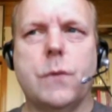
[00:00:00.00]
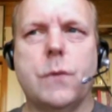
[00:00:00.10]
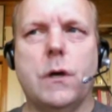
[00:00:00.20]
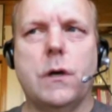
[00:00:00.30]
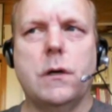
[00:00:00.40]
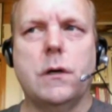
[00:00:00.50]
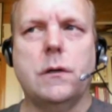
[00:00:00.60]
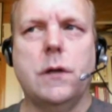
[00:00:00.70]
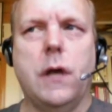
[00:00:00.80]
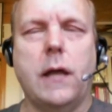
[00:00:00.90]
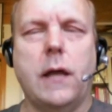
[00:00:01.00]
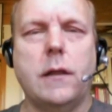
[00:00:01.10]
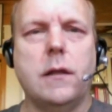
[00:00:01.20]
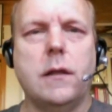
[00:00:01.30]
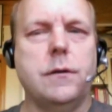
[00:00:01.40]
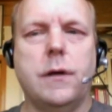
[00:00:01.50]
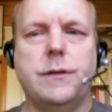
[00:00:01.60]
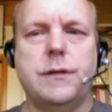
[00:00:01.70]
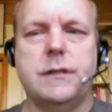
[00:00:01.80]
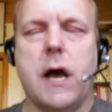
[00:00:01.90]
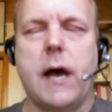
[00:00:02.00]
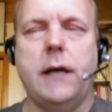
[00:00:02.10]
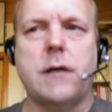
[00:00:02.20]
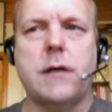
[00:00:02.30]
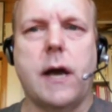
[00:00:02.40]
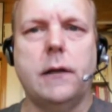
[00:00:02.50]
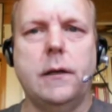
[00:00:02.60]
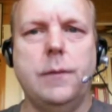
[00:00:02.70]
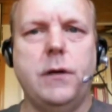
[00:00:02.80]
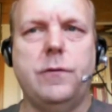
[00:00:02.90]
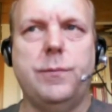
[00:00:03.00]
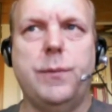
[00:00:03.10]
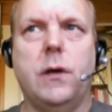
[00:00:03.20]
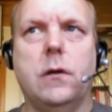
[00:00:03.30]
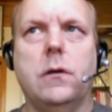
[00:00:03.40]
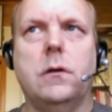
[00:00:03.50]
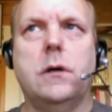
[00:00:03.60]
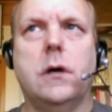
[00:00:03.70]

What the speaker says: And the design entirely piecemeal.